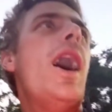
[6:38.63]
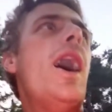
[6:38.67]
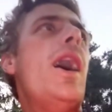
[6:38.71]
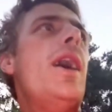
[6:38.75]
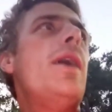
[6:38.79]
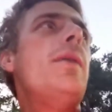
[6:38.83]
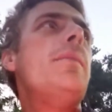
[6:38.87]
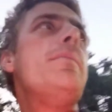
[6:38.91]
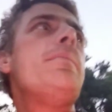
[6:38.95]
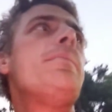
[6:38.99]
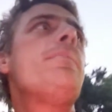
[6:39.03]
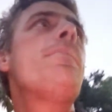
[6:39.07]

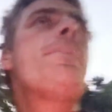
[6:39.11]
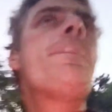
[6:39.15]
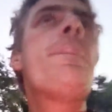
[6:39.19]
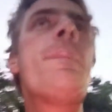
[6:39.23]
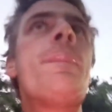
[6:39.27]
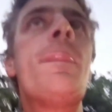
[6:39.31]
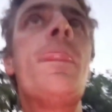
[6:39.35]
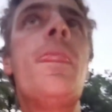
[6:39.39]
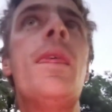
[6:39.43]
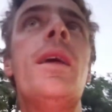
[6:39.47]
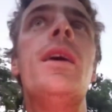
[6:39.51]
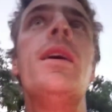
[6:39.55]

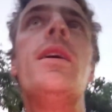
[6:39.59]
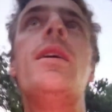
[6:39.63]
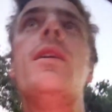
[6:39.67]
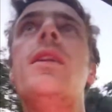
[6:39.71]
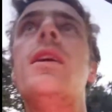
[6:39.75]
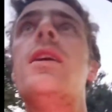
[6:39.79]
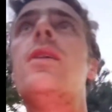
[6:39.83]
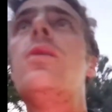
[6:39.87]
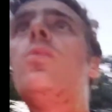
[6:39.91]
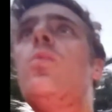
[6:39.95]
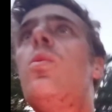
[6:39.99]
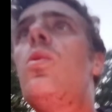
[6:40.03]

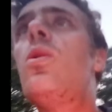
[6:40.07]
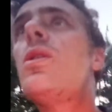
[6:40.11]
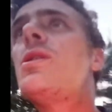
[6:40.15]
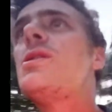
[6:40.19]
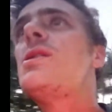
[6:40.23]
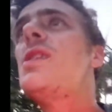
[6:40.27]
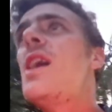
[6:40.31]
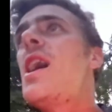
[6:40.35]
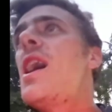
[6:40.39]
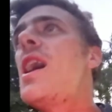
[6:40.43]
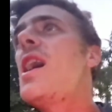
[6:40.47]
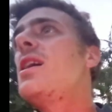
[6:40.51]
Now
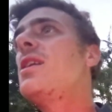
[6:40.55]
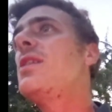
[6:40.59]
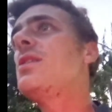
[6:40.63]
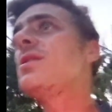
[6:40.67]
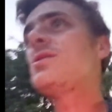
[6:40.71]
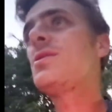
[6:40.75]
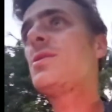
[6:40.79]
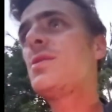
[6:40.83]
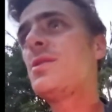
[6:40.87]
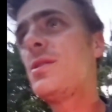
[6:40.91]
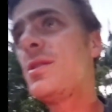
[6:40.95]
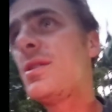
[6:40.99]
what
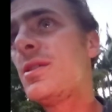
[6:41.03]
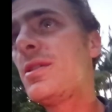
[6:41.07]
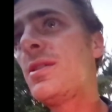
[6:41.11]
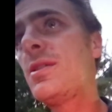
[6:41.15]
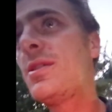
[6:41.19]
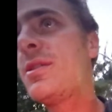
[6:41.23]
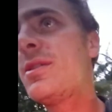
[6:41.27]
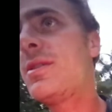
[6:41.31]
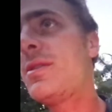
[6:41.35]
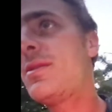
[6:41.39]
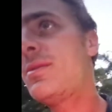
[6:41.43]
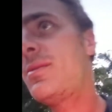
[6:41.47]

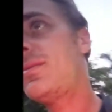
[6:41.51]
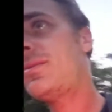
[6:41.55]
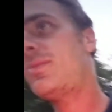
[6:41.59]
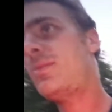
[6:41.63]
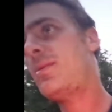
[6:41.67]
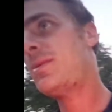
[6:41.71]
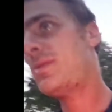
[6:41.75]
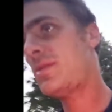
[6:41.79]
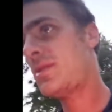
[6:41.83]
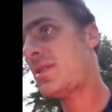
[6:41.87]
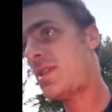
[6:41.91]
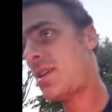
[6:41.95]
else
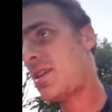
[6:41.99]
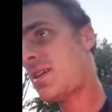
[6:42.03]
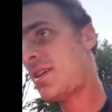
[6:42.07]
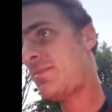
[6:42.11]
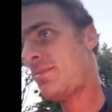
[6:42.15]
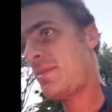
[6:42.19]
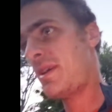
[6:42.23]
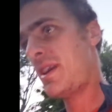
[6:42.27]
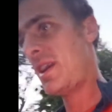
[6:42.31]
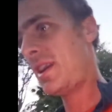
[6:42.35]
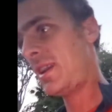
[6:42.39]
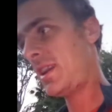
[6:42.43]
was
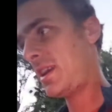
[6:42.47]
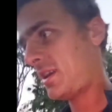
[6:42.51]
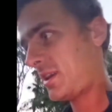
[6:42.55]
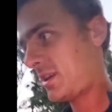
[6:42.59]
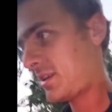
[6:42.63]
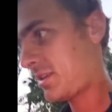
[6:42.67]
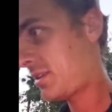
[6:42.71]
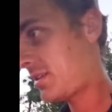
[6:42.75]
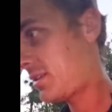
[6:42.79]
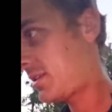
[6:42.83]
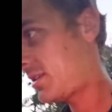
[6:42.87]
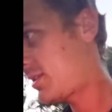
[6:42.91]
I
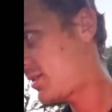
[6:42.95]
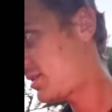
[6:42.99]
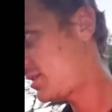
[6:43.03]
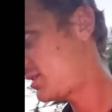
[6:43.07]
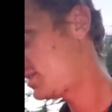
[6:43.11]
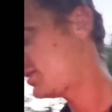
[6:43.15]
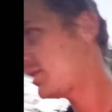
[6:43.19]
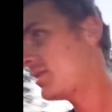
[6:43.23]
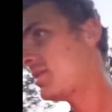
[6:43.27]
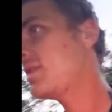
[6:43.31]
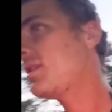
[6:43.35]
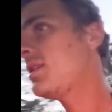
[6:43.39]
meaning
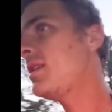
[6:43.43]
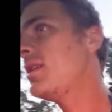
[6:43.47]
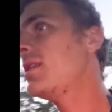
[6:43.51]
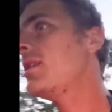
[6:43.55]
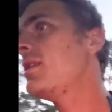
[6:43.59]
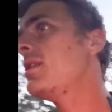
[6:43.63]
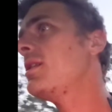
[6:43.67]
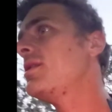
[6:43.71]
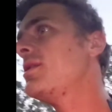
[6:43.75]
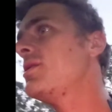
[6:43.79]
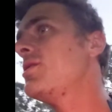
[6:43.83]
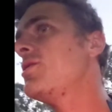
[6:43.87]

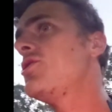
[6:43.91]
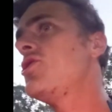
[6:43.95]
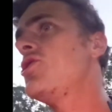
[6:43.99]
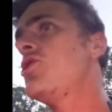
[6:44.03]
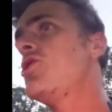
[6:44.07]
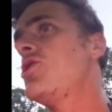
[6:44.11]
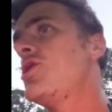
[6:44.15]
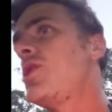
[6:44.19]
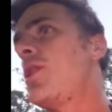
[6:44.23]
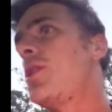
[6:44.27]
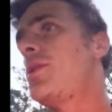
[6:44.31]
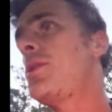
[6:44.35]
to
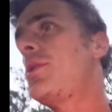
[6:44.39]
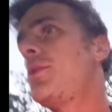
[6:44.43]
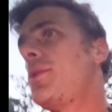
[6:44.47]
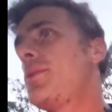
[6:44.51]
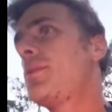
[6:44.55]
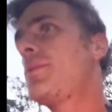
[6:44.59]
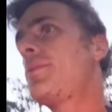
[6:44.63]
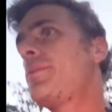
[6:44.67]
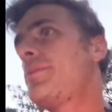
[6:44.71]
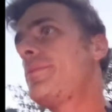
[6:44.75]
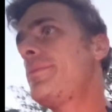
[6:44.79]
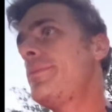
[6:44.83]

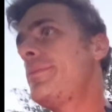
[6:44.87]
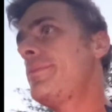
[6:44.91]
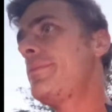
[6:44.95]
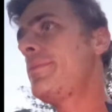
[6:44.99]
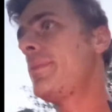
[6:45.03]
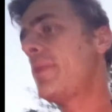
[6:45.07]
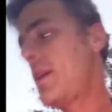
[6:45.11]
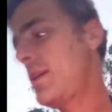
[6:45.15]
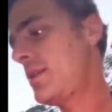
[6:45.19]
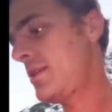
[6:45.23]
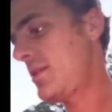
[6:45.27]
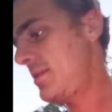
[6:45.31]
show?
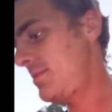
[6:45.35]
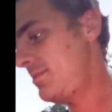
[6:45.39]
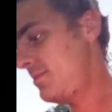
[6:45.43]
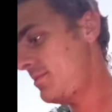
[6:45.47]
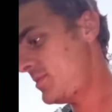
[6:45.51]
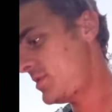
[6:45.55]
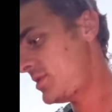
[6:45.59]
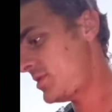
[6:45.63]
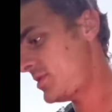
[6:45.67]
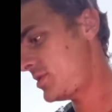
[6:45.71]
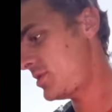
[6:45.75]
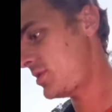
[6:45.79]

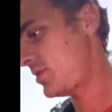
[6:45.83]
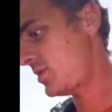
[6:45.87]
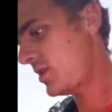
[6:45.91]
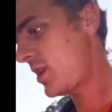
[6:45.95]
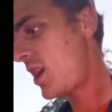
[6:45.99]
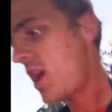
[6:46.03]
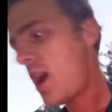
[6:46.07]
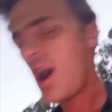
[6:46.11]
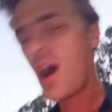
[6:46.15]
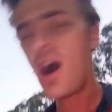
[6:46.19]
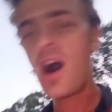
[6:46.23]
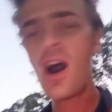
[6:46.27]
I'm not
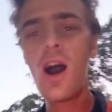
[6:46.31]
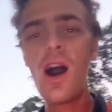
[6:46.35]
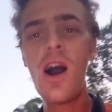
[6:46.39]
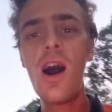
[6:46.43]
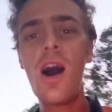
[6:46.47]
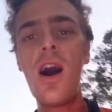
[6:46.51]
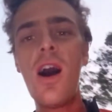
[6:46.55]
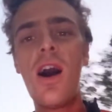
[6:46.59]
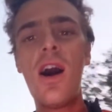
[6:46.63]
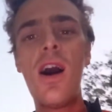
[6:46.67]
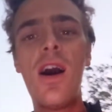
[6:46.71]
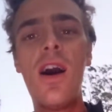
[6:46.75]
sure.
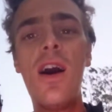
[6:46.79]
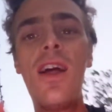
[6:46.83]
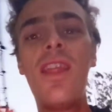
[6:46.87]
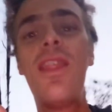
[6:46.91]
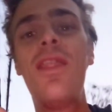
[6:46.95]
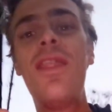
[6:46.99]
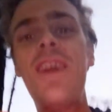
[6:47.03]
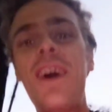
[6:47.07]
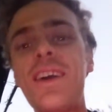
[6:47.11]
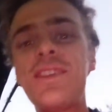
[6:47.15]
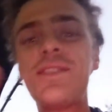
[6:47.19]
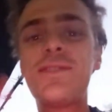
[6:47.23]
Oh,
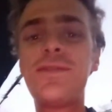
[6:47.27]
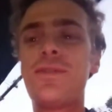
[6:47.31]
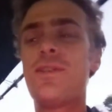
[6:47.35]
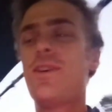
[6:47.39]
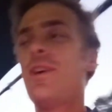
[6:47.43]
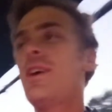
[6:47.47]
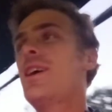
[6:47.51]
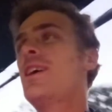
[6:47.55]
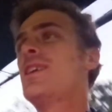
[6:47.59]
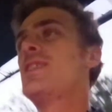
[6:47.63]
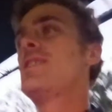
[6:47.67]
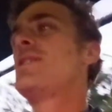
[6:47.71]
that's
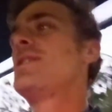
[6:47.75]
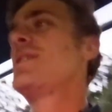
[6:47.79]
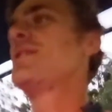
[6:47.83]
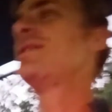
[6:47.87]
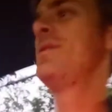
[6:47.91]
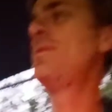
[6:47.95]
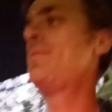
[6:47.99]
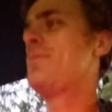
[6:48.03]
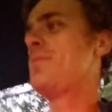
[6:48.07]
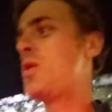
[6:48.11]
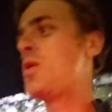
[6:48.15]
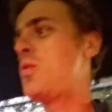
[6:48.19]
right.
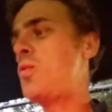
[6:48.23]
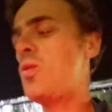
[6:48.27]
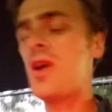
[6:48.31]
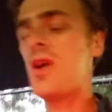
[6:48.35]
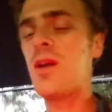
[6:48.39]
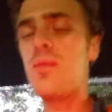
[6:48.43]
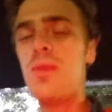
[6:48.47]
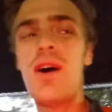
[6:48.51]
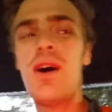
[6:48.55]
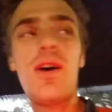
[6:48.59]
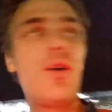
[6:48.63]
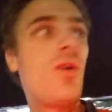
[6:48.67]

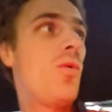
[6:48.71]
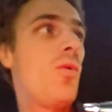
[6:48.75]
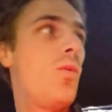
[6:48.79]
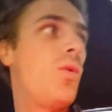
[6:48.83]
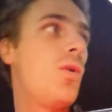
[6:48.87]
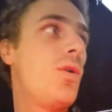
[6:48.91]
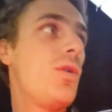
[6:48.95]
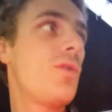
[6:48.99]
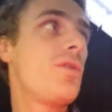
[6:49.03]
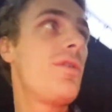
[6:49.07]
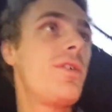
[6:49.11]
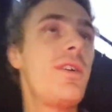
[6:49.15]
One of my
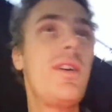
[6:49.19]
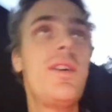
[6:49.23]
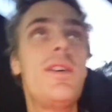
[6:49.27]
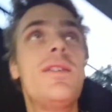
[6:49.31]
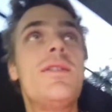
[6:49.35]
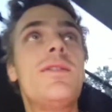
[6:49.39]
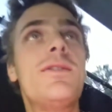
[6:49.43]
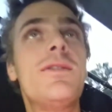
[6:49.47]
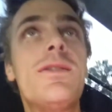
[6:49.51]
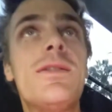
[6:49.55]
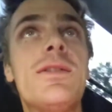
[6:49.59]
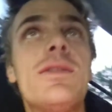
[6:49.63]

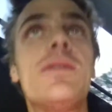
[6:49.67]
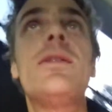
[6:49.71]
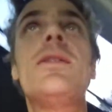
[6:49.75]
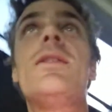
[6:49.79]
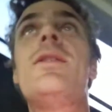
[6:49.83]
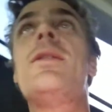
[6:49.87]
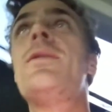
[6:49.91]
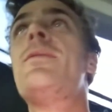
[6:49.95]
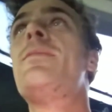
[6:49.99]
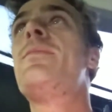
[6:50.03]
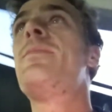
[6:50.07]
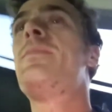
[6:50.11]
Haworthias.